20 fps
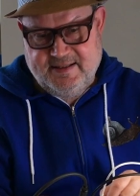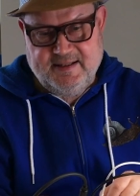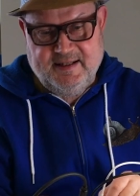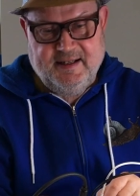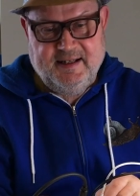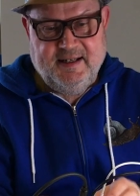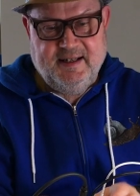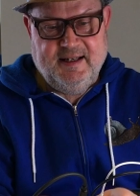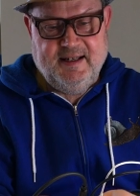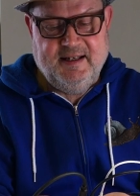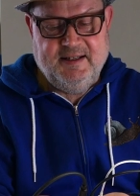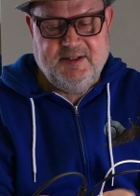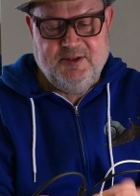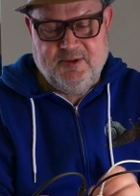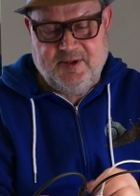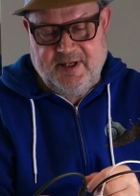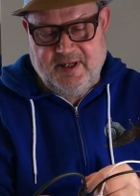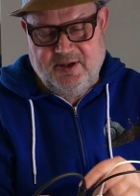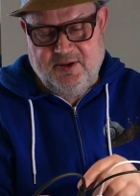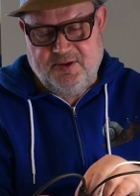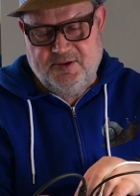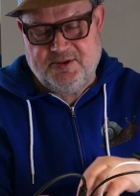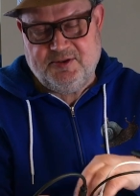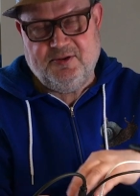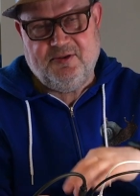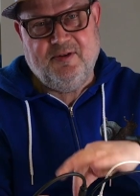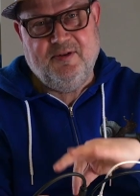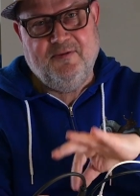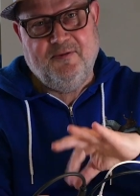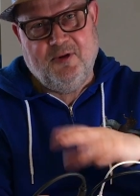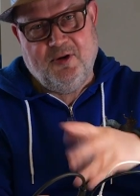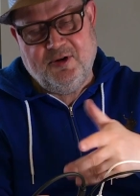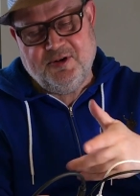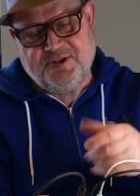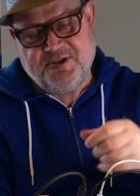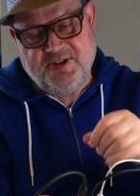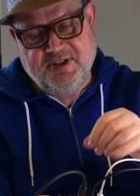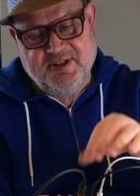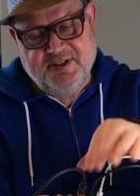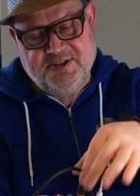you can also
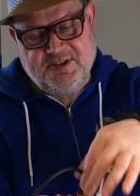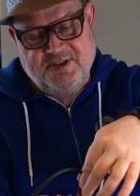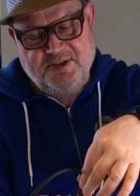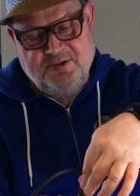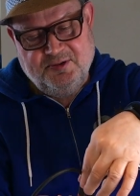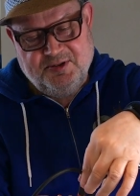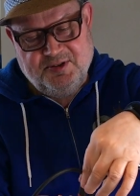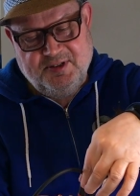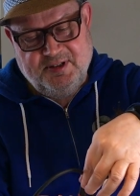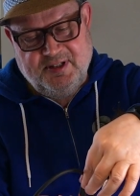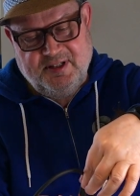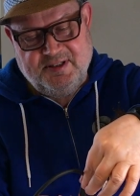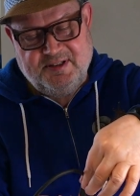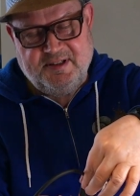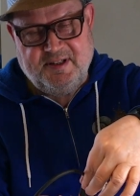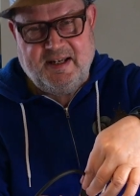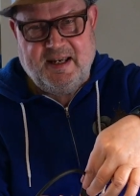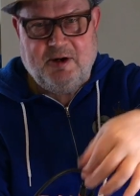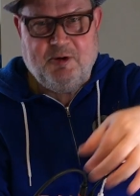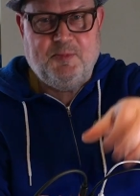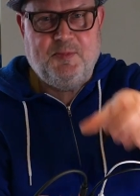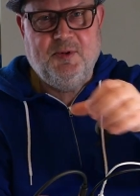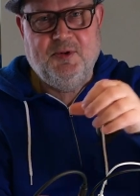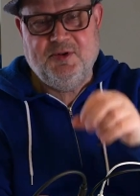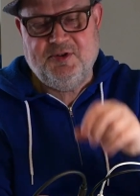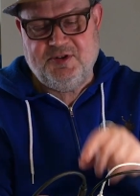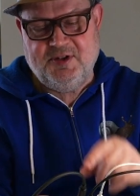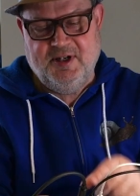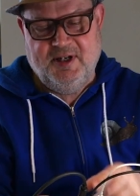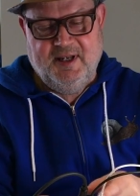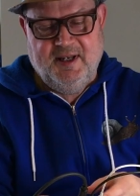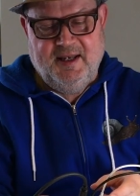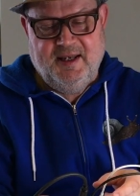reverse this, use it as an output